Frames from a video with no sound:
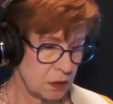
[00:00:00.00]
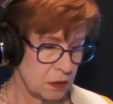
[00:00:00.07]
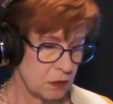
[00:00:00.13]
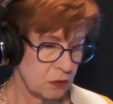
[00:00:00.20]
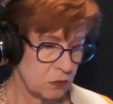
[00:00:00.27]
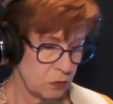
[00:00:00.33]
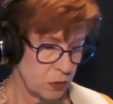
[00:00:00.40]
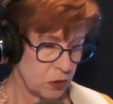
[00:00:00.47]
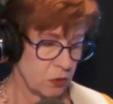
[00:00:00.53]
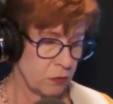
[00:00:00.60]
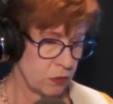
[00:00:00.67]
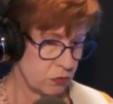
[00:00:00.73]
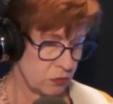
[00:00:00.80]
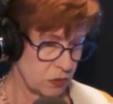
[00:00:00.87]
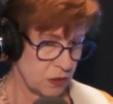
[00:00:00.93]
who were going
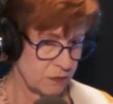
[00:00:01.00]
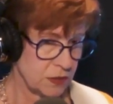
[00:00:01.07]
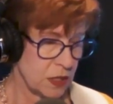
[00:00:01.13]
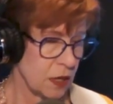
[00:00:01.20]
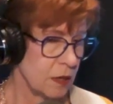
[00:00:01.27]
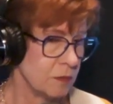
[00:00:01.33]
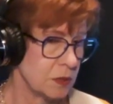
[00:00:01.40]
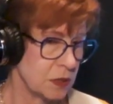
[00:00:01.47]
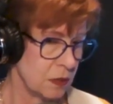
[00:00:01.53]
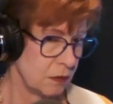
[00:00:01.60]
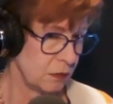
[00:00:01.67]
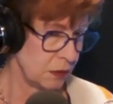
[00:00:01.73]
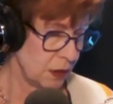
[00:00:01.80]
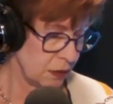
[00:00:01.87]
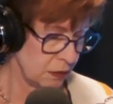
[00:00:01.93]
through tough times,
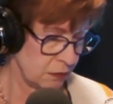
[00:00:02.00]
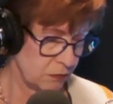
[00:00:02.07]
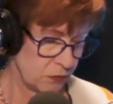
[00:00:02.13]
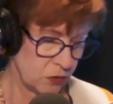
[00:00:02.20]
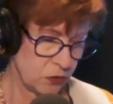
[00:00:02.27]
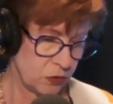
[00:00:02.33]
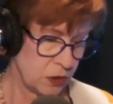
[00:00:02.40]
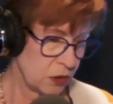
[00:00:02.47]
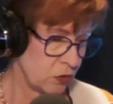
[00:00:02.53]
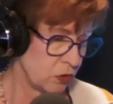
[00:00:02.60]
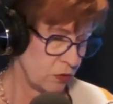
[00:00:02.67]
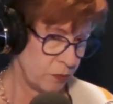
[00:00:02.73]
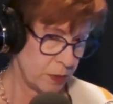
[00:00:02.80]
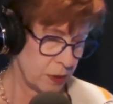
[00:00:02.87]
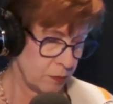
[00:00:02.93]
and and there could
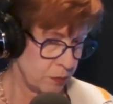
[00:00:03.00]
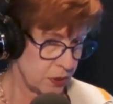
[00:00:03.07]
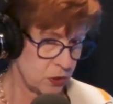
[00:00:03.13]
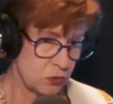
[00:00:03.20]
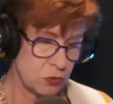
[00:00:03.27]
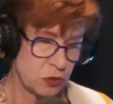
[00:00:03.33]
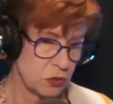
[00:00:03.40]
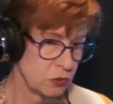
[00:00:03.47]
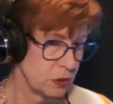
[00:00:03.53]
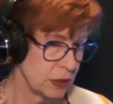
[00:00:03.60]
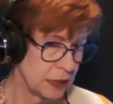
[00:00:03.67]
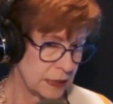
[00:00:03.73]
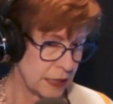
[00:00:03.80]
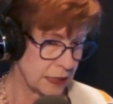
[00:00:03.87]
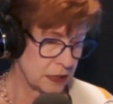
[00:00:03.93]
have been abuse or
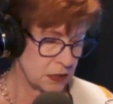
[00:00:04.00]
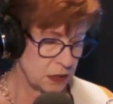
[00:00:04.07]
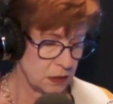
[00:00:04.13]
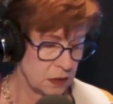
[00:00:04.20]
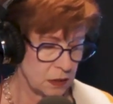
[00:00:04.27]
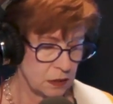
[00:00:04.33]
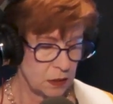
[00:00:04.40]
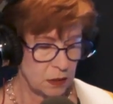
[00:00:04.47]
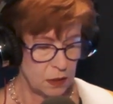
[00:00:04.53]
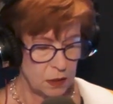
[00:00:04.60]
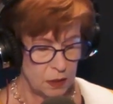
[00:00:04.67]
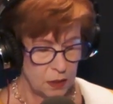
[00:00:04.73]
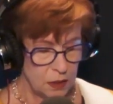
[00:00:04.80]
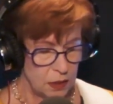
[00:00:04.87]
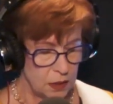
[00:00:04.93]
neglect in the
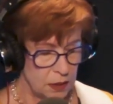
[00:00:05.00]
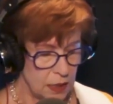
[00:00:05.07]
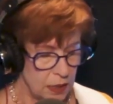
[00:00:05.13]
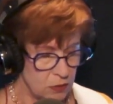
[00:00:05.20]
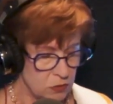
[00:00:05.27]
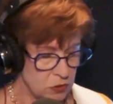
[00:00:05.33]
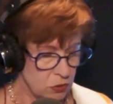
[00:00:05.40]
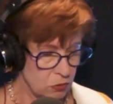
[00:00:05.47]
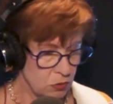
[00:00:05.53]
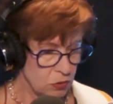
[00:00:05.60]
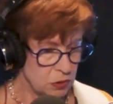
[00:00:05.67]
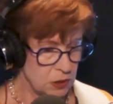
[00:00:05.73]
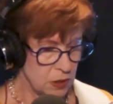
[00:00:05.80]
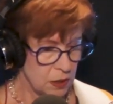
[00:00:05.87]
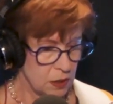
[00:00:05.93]
in the
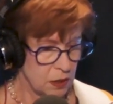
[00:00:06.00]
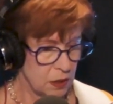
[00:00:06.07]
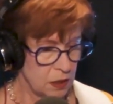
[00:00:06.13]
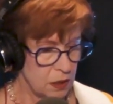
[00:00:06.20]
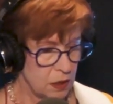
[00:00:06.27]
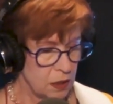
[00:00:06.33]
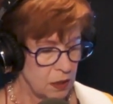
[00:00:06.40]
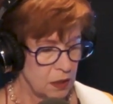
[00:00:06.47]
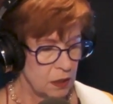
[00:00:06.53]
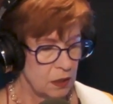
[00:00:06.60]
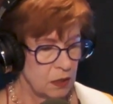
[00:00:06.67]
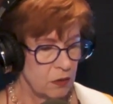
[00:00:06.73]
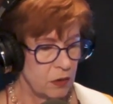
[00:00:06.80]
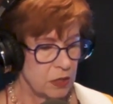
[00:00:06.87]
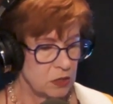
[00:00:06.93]
household. Uh,
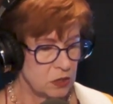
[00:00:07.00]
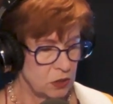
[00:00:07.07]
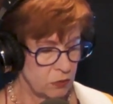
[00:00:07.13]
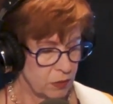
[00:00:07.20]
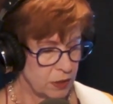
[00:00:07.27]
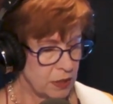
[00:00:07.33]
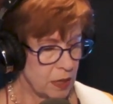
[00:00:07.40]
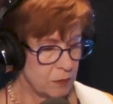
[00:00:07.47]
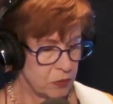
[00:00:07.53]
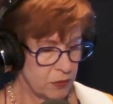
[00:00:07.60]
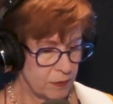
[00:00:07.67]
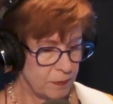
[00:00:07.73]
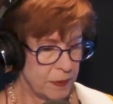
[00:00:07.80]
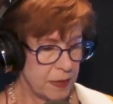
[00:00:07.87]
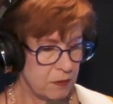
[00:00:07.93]
you know, and so at that
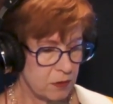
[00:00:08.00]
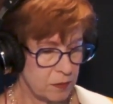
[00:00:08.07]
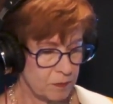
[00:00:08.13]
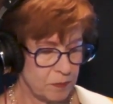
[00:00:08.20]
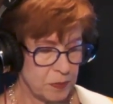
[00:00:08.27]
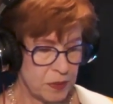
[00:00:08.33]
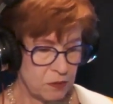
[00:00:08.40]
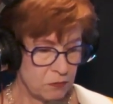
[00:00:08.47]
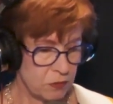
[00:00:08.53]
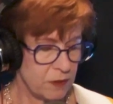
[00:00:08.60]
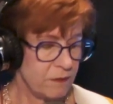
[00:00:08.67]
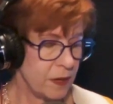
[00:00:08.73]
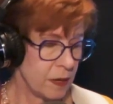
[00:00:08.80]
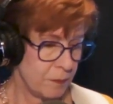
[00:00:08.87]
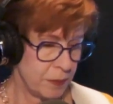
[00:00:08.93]
point they were
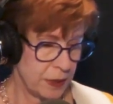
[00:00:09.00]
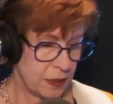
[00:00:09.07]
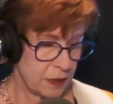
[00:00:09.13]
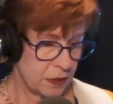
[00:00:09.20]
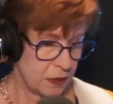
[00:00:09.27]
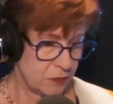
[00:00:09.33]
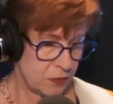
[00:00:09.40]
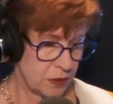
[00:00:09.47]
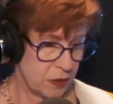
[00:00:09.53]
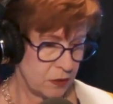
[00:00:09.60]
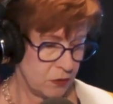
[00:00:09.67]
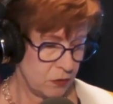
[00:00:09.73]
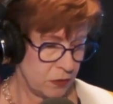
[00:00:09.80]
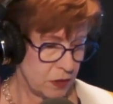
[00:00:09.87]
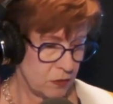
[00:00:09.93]
revamping it. it. The
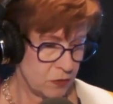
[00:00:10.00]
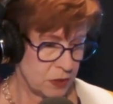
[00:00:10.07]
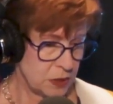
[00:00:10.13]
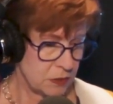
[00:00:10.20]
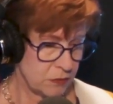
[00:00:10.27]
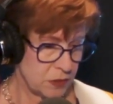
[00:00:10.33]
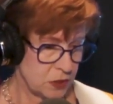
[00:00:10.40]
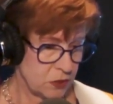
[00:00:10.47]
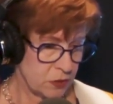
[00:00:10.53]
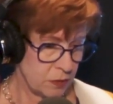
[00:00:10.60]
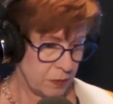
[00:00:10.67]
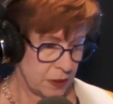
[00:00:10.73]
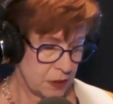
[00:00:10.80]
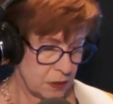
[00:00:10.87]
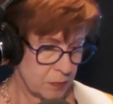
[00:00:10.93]
new thing was it was going to
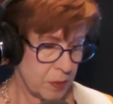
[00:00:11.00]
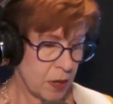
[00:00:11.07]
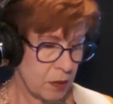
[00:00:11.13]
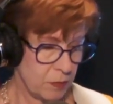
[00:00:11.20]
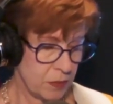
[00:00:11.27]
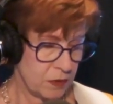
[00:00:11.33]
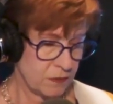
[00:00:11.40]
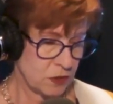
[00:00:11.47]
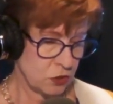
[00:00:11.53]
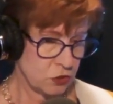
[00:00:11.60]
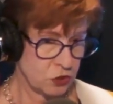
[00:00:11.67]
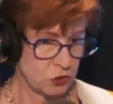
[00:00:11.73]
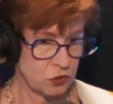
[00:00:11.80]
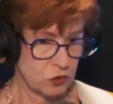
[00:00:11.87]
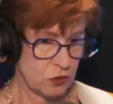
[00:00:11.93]
be the Department of
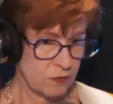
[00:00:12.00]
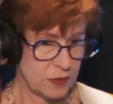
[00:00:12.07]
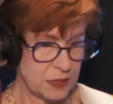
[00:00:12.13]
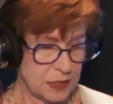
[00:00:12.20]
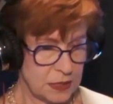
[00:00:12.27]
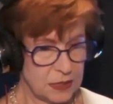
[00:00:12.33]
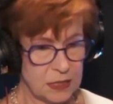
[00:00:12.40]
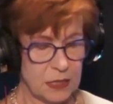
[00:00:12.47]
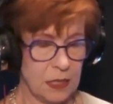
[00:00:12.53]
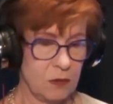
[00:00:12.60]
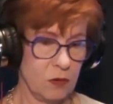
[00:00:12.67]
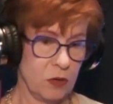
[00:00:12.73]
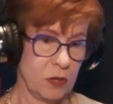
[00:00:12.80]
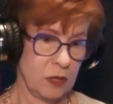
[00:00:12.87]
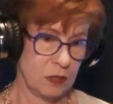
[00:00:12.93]
Social Services, and they
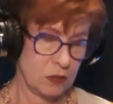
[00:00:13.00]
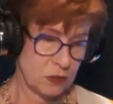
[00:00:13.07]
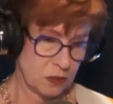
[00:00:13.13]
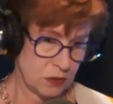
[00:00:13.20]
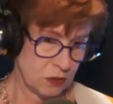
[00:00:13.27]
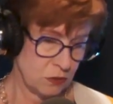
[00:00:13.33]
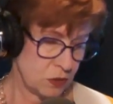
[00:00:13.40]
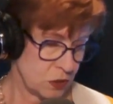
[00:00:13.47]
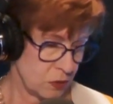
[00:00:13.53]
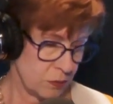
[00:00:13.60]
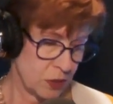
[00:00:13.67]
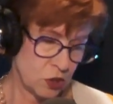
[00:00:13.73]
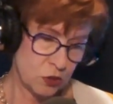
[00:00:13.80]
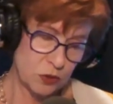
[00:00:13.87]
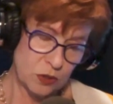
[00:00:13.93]
were going to do so
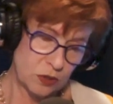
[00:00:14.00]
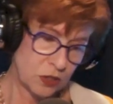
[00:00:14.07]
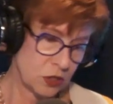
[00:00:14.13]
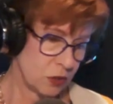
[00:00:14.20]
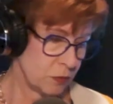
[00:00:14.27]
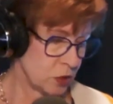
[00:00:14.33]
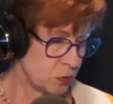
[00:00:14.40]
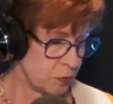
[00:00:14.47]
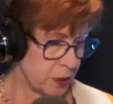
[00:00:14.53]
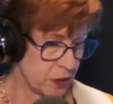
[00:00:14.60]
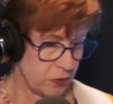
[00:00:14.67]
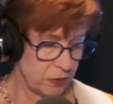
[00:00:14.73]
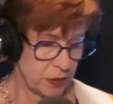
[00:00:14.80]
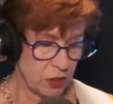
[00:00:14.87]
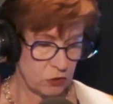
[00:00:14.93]
much, so much
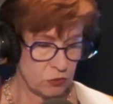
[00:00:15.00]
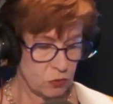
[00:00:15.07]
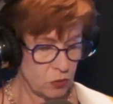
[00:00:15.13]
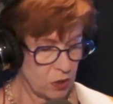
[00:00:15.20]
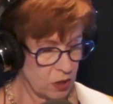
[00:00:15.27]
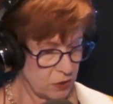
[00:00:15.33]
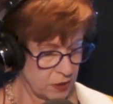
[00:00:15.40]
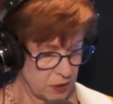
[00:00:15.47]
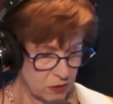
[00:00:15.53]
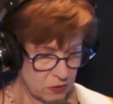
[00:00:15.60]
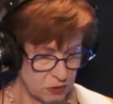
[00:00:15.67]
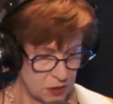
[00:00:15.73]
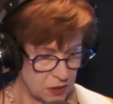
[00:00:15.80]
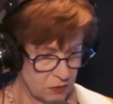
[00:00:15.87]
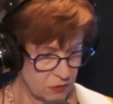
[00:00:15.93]
better. And then through all the
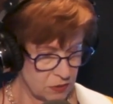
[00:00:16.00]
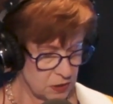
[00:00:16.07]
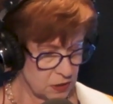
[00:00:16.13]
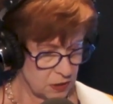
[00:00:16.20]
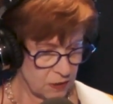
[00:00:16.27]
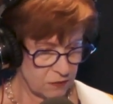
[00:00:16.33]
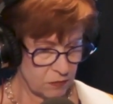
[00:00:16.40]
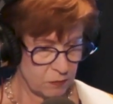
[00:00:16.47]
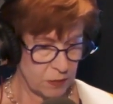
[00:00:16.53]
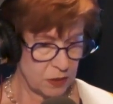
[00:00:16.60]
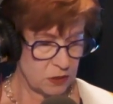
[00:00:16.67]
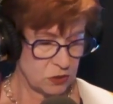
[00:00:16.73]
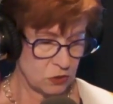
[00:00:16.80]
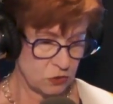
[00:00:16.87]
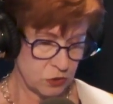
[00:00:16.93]
years that I was in
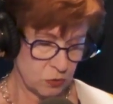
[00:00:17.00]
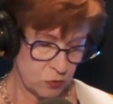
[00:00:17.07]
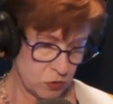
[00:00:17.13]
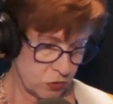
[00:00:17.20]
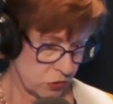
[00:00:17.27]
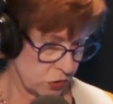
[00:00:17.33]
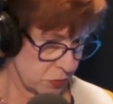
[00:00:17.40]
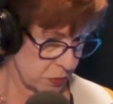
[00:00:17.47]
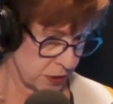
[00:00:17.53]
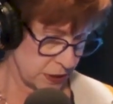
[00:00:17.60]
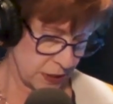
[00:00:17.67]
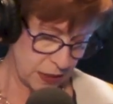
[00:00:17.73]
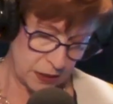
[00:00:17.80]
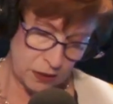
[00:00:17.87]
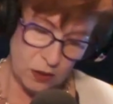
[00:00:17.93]
government, social workers were
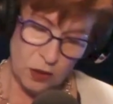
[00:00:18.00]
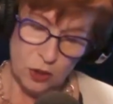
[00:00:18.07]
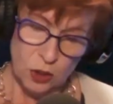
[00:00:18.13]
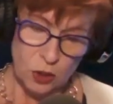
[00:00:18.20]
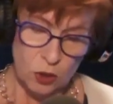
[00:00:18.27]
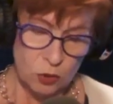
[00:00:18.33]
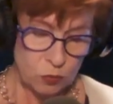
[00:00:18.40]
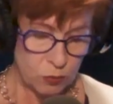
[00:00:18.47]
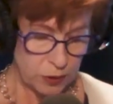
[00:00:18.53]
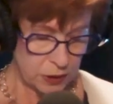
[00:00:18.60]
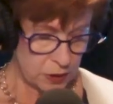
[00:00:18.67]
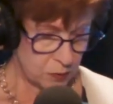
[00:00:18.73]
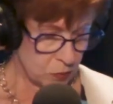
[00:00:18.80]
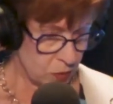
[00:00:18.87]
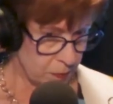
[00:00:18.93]
saying, "We
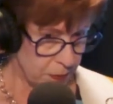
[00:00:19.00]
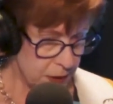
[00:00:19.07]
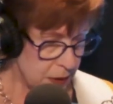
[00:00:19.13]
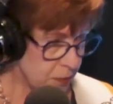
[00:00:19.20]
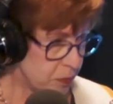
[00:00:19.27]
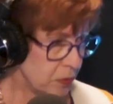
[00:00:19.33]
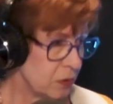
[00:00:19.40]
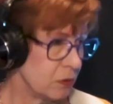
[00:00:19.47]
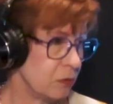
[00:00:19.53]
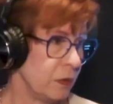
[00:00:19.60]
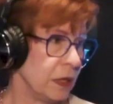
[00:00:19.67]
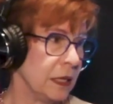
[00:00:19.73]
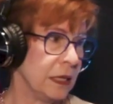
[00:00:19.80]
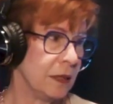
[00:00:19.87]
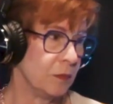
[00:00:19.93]
need more people, we
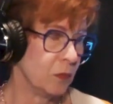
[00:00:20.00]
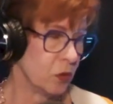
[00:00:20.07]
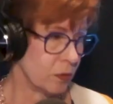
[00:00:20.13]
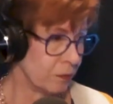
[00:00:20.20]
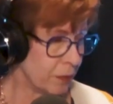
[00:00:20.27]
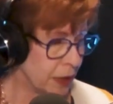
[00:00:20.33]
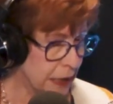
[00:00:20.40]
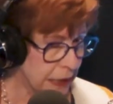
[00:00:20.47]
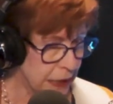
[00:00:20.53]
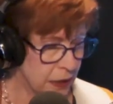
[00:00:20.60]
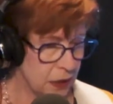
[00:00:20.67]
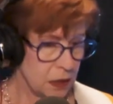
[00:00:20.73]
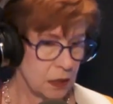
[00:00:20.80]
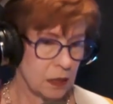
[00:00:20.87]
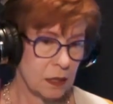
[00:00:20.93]
need more
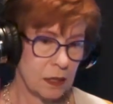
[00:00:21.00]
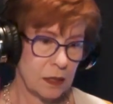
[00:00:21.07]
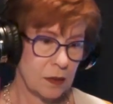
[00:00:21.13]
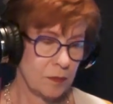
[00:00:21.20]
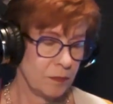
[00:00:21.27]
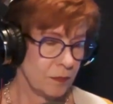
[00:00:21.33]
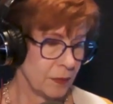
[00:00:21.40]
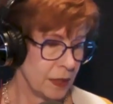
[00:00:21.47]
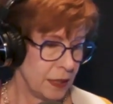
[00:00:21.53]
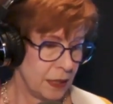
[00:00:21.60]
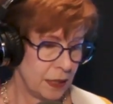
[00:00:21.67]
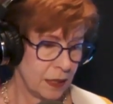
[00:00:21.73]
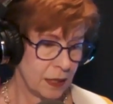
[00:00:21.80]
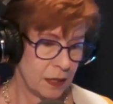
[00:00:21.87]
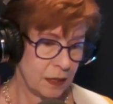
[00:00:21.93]
money," um,
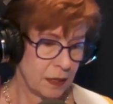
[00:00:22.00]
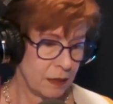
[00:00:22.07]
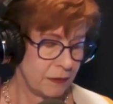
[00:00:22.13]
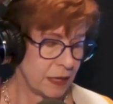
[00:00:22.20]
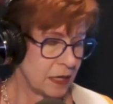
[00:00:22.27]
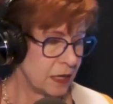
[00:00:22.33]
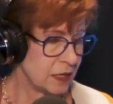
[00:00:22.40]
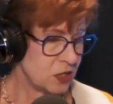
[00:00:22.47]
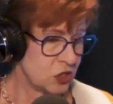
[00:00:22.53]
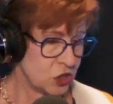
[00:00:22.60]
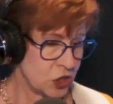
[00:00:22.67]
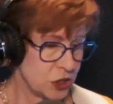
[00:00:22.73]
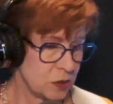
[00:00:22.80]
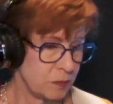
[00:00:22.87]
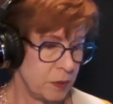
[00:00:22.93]
and uh, that has
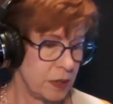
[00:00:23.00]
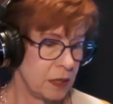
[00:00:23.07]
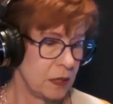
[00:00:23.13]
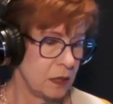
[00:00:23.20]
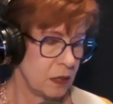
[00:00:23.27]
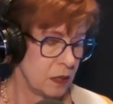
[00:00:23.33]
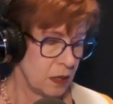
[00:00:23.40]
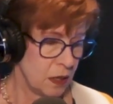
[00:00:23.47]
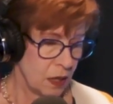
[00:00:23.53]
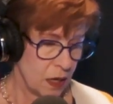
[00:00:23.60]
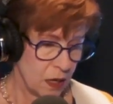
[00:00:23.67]
just been a